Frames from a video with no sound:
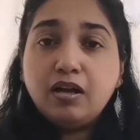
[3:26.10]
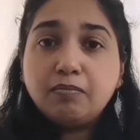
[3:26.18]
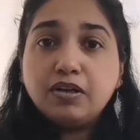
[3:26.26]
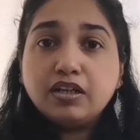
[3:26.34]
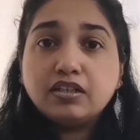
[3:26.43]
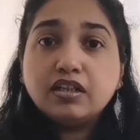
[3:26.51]

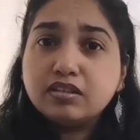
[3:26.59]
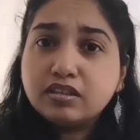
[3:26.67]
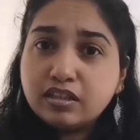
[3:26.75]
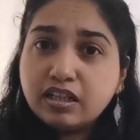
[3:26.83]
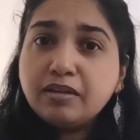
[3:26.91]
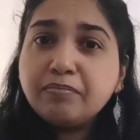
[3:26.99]
But
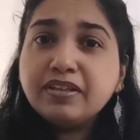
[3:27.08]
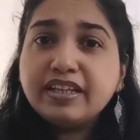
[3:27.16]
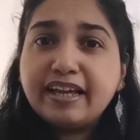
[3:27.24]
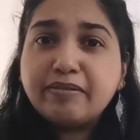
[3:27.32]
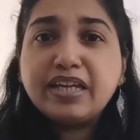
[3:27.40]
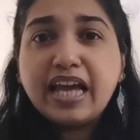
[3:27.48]
cream
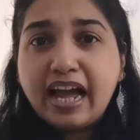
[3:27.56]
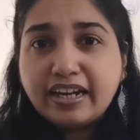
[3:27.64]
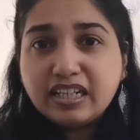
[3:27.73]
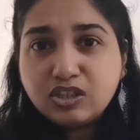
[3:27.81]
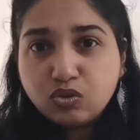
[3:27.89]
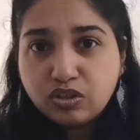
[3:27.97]
can be
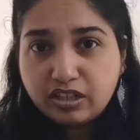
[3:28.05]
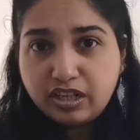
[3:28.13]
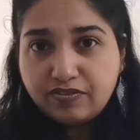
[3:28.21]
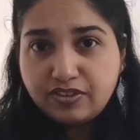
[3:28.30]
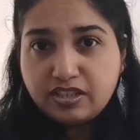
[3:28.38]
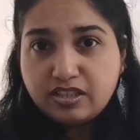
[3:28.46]
added to
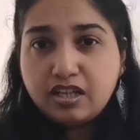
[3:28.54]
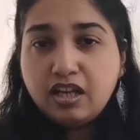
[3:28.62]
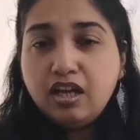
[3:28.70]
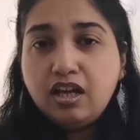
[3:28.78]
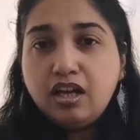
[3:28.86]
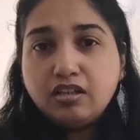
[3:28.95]
gravies.
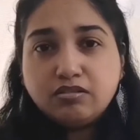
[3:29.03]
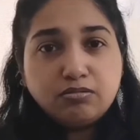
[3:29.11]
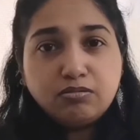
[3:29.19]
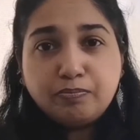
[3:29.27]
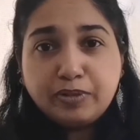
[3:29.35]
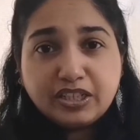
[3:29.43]

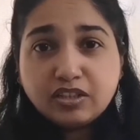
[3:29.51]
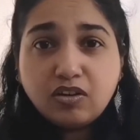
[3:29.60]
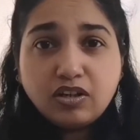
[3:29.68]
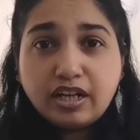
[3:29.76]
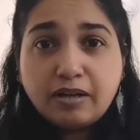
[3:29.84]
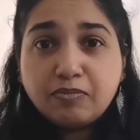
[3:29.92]
To bitter
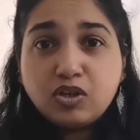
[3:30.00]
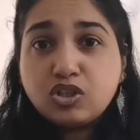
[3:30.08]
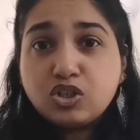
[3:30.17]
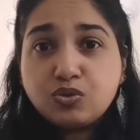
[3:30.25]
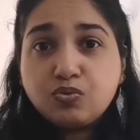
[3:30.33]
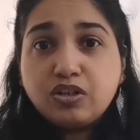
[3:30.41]
gourd, I'm not
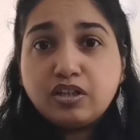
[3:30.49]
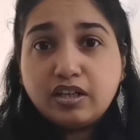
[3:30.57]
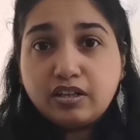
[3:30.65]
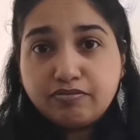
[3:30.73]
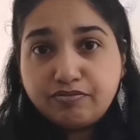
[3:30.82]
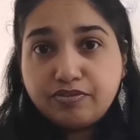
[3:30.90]
sure
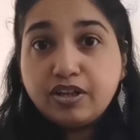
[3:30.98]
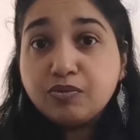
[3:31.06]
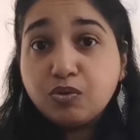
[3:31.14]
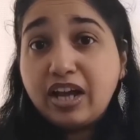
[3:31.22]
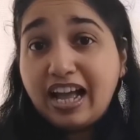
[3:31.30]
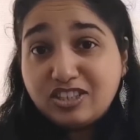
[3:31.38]
if it
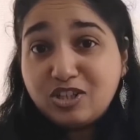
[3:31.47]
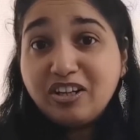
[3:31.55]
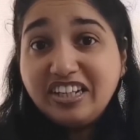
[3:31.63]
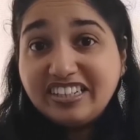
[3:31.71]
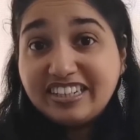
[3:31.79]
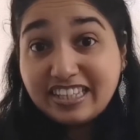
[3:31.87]
would
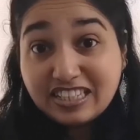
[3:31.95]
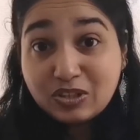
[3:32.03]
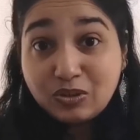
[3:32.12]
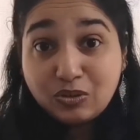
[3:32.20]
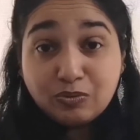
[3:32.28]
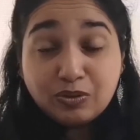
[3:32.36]
actually
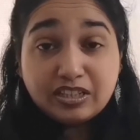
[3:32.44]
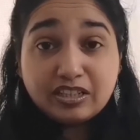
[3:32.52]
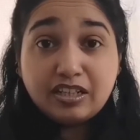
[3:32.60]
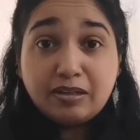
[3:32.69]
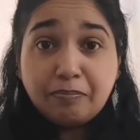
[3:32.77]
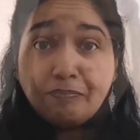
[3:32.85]
taste good with
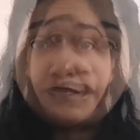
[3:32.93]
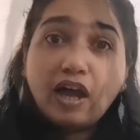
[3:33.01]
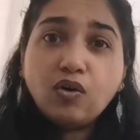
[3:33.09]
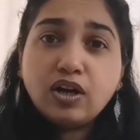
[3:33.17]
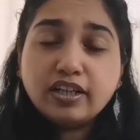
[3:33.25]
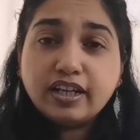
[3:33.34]
cream.
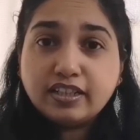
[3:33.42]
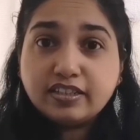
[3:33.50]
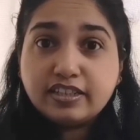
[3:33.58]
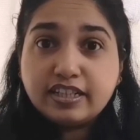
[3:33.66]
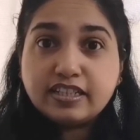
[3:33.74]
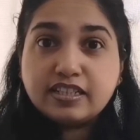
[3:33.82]
Now another
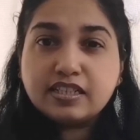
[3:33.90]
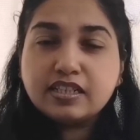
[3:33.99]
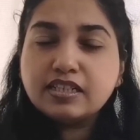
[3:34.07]
taste,